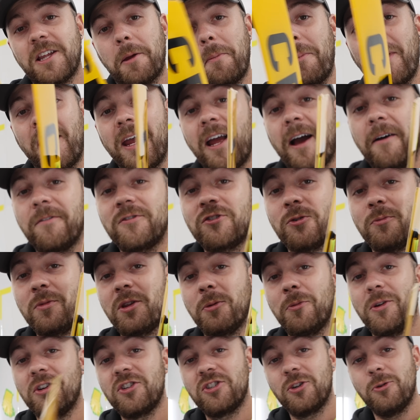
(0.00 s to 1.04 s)
They may have
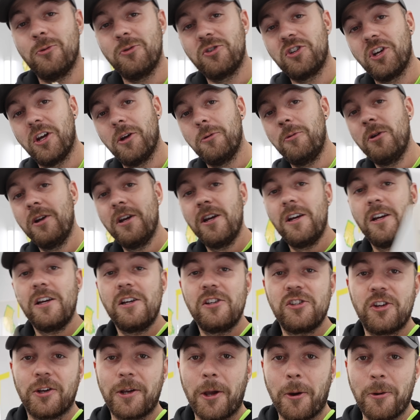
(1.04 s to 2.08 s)
something which suits you,
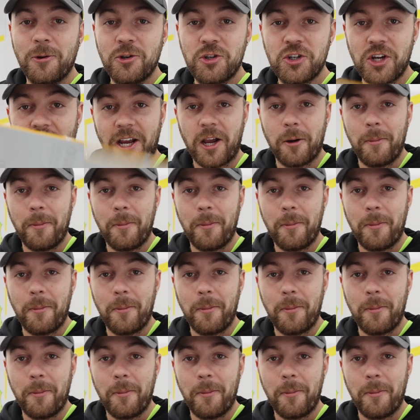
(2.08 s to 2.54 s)
so go and check